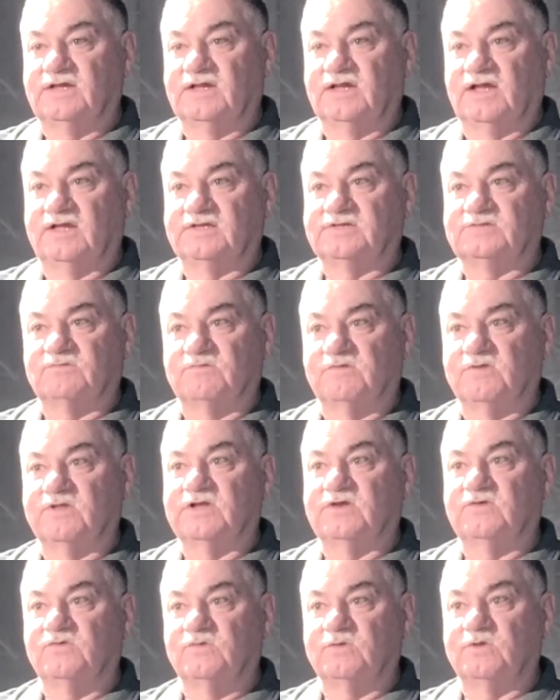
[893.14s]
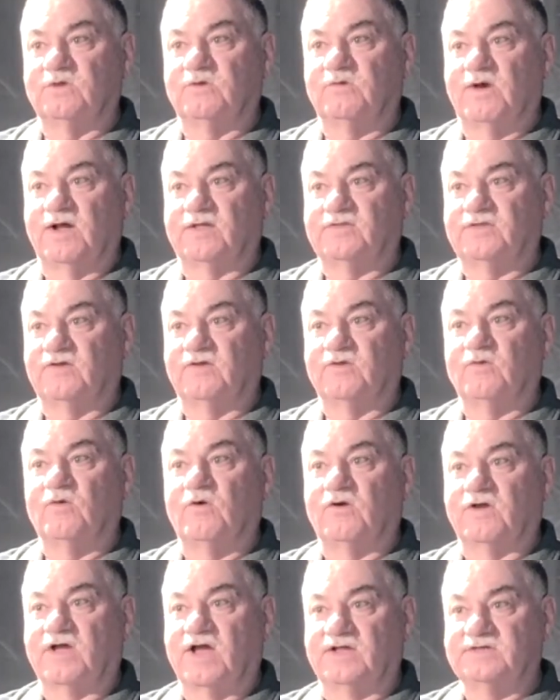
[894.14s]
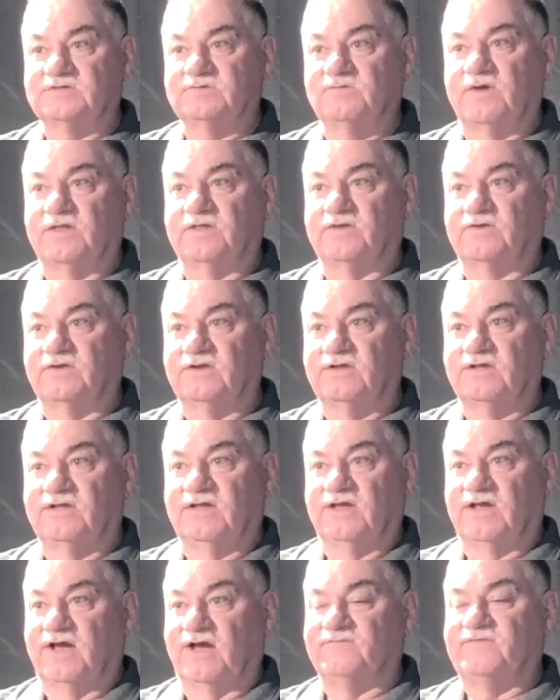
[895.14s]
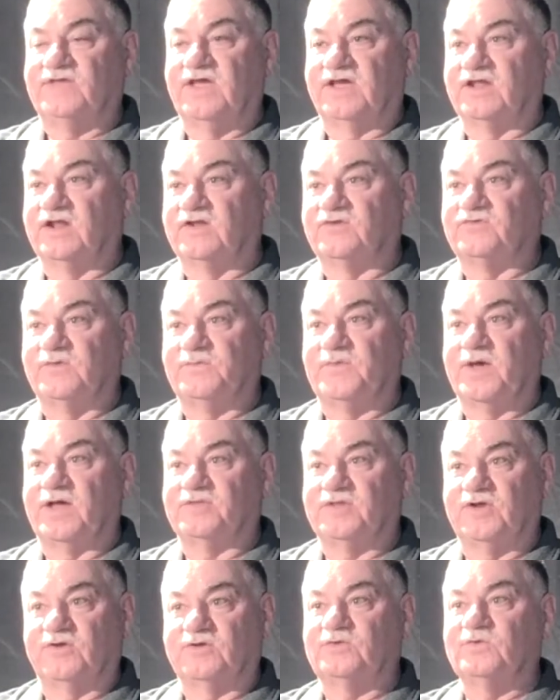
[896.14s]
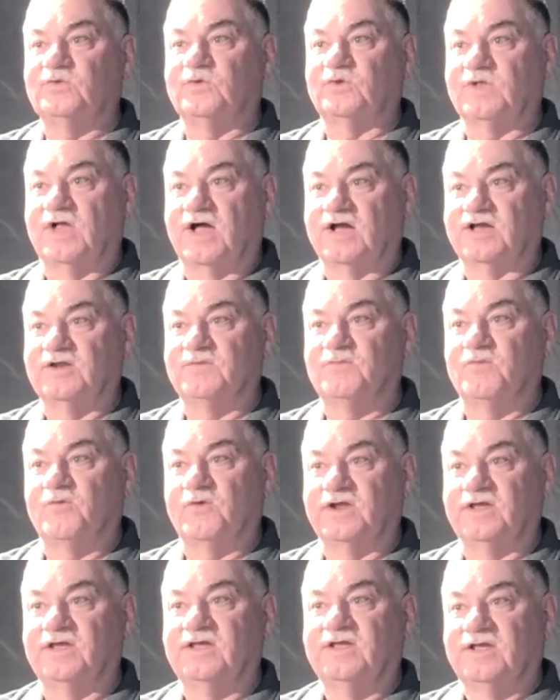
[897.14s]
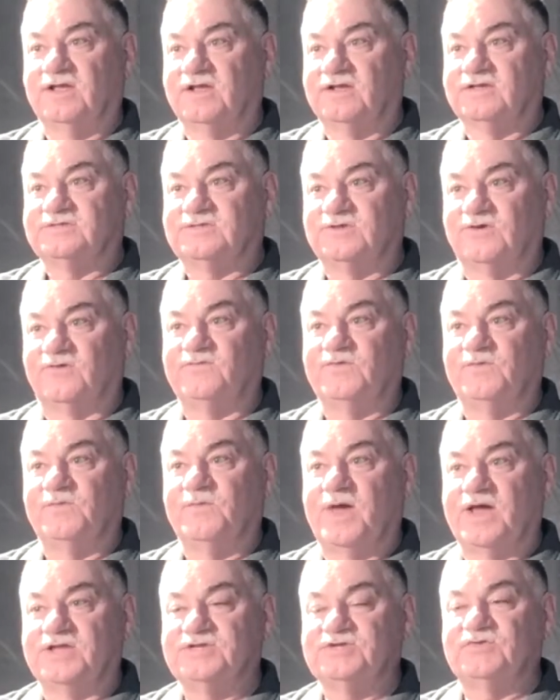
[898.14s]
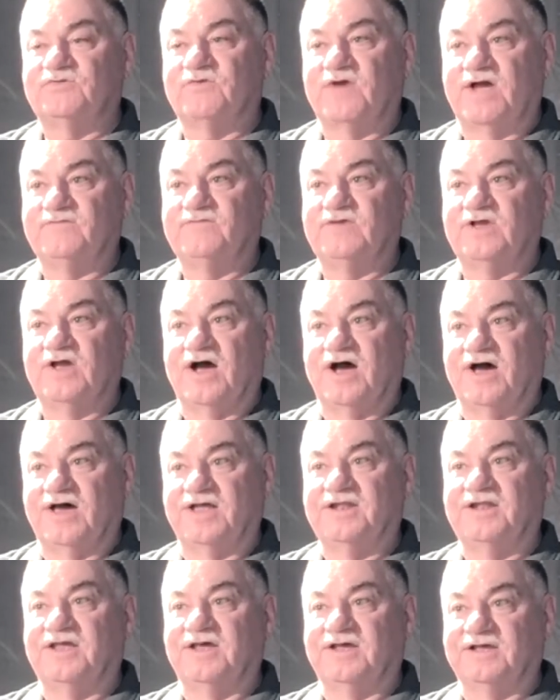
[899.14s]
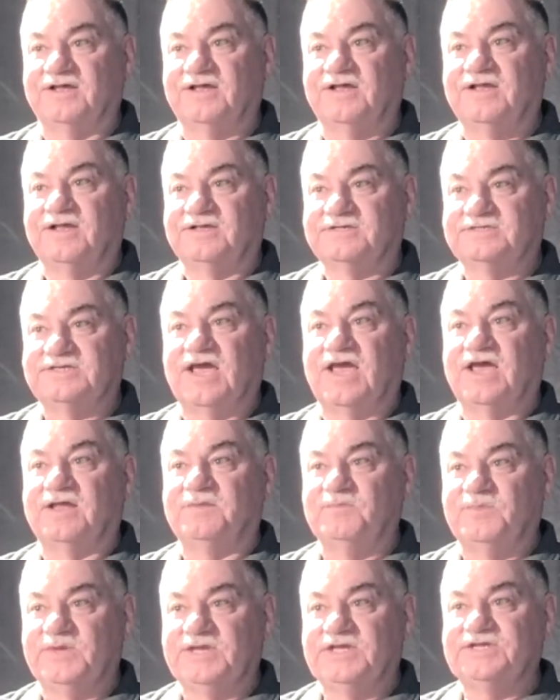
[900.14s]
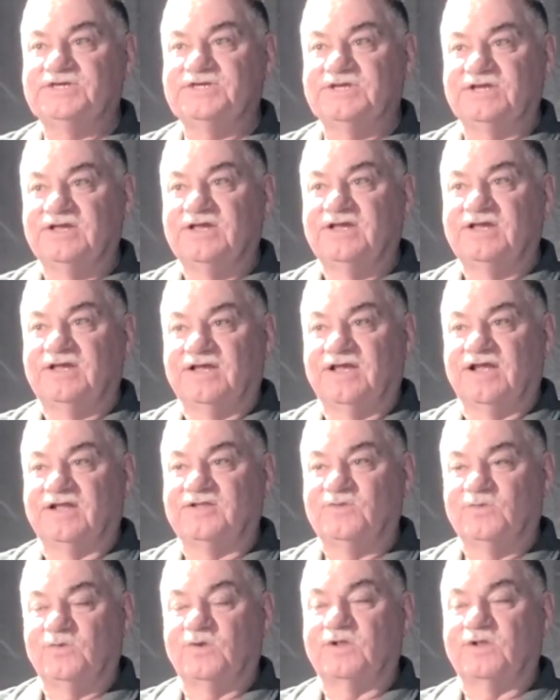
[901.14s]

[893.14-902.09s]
it's really cool to go out there in all kinds of weather. I've taken a trip out there at 2 o'clock in the morning, So if you imagine driving on sand beach at 2